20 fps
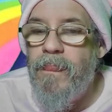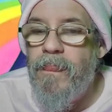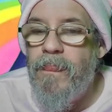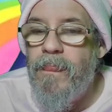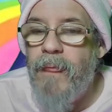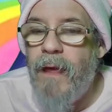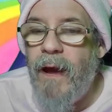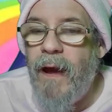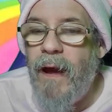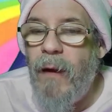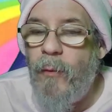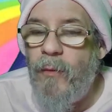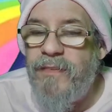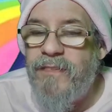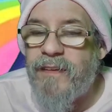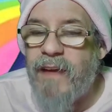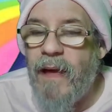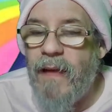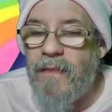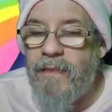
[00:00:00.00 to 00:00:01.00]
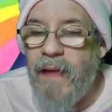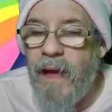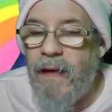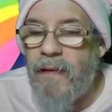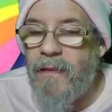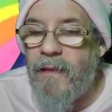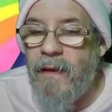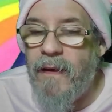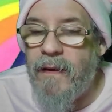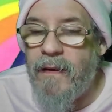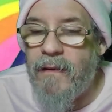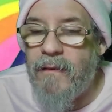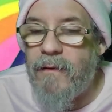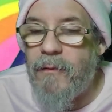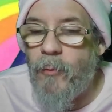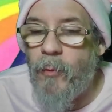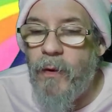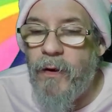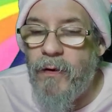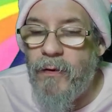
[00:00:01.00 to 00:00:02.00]
How it's got that, like,
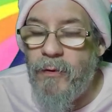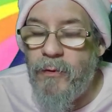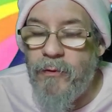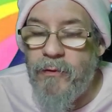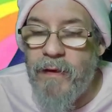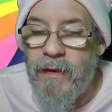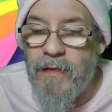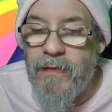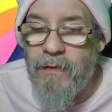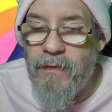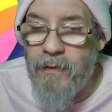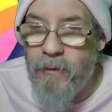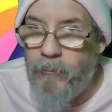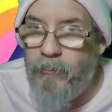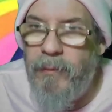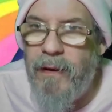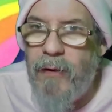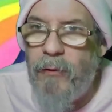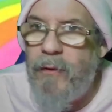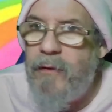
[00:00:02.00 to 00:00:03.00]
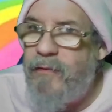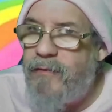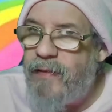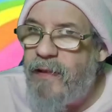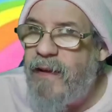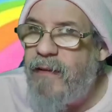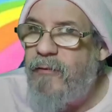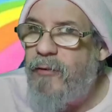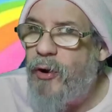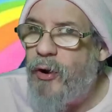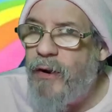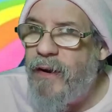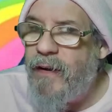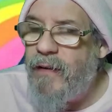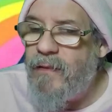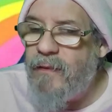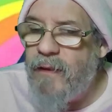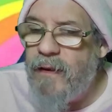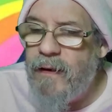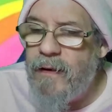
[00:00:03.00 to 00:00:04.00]
where you get the berry flavor in
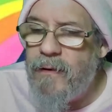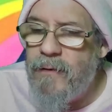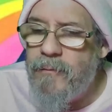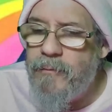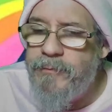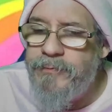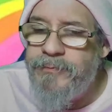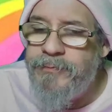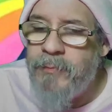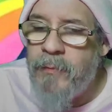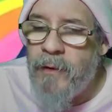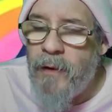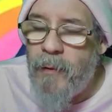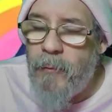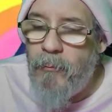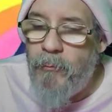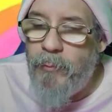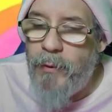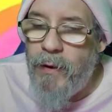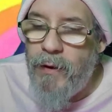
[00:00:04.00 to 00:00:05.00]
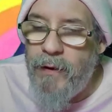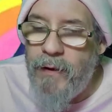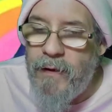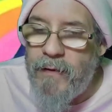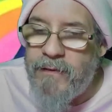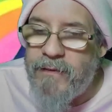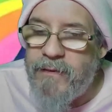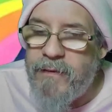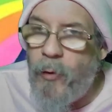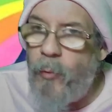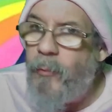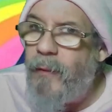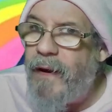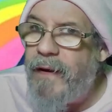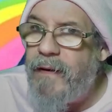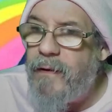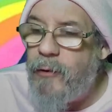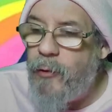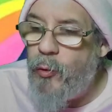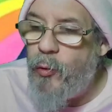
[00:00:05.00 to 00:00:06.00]
there, but it's so
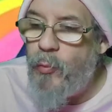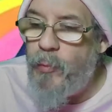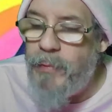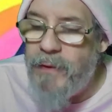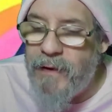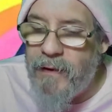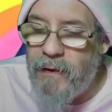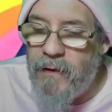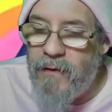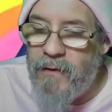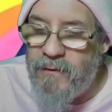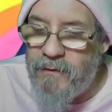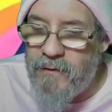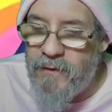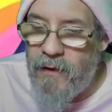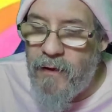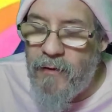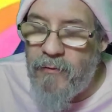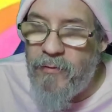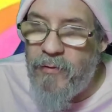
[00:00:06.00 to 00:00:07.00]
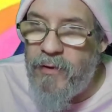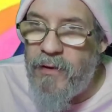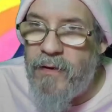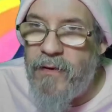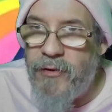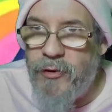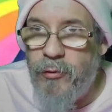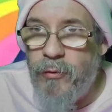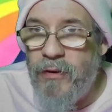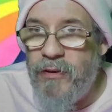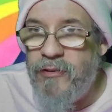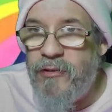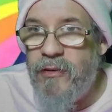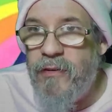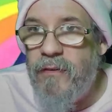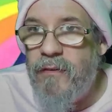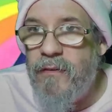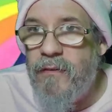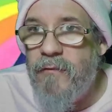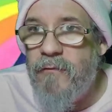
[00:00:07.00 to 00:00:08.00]
minute because of the astringent
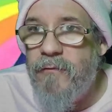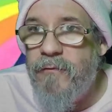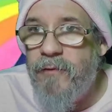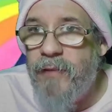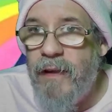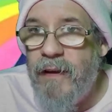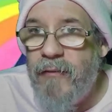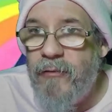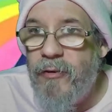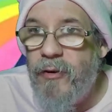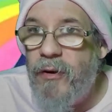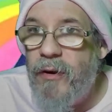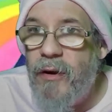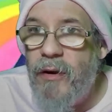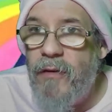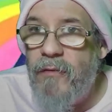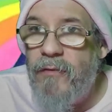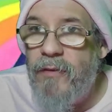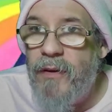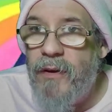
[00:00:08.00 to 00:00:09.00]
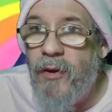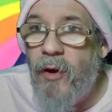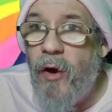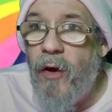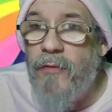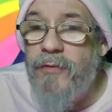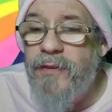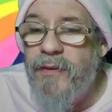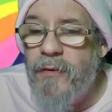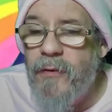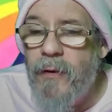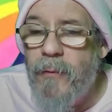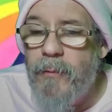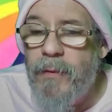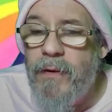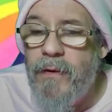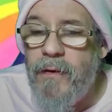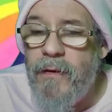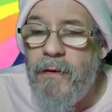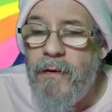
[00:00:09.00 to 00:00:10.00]
flavor of the cough syrup,
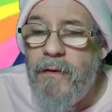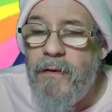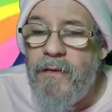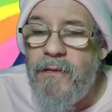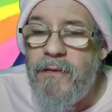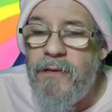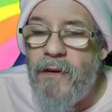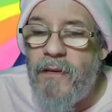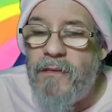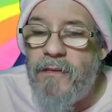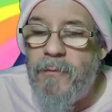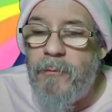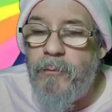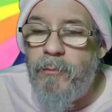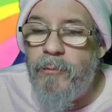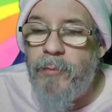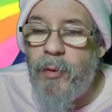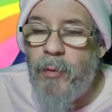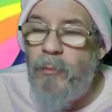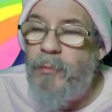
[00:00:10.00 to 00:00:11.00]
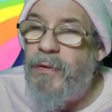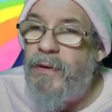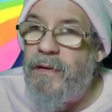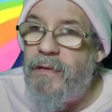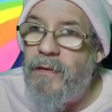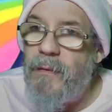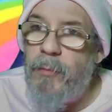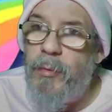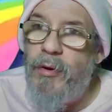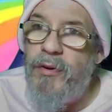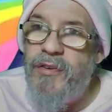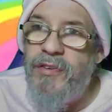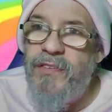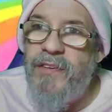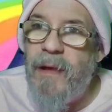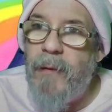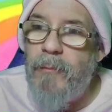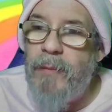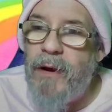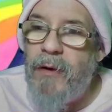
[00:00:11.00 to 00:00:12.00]
just completely pushes
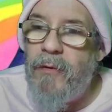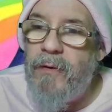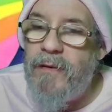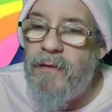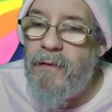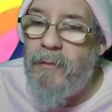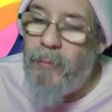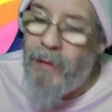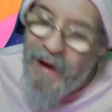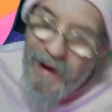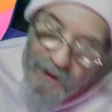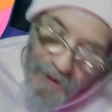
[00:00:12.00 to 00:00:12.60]
that berry to the back.